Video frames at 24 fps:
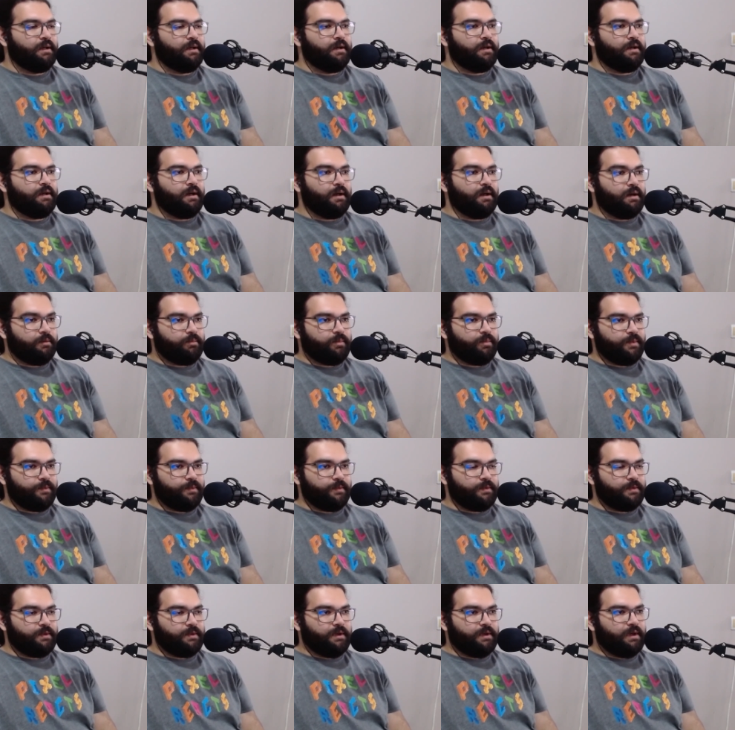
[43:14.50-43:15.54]
up
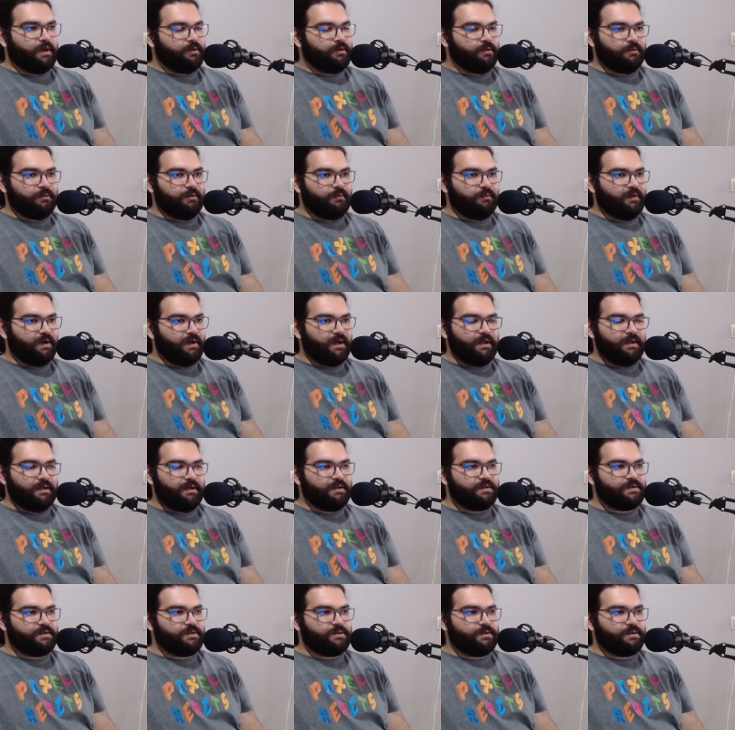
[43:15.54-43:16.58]
I don't know why
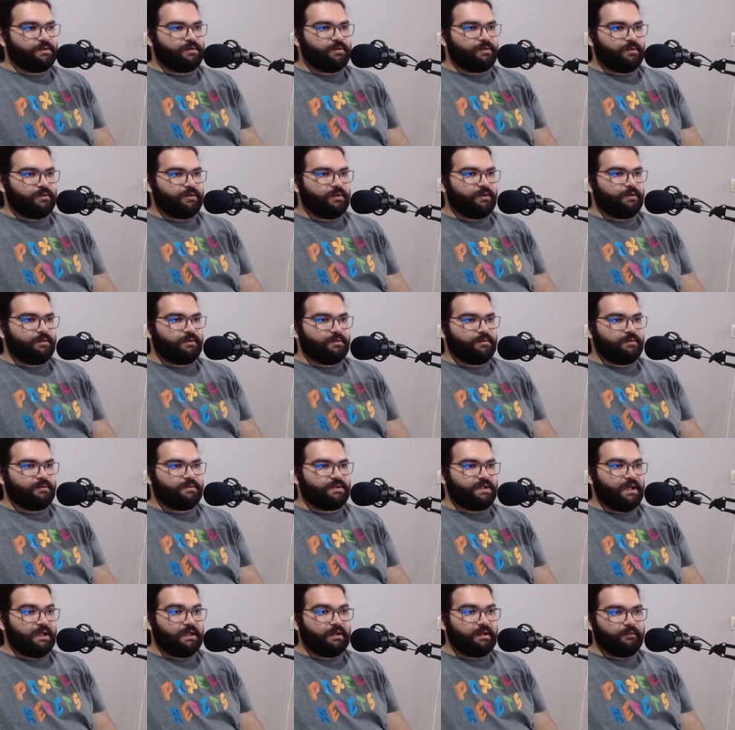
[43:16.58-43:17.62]
it's so
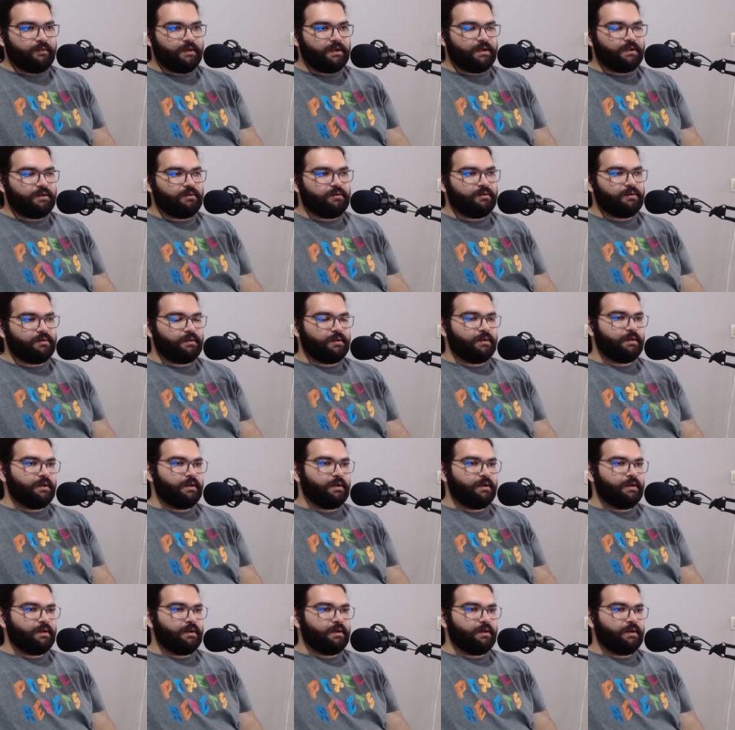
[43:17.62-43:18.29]
significant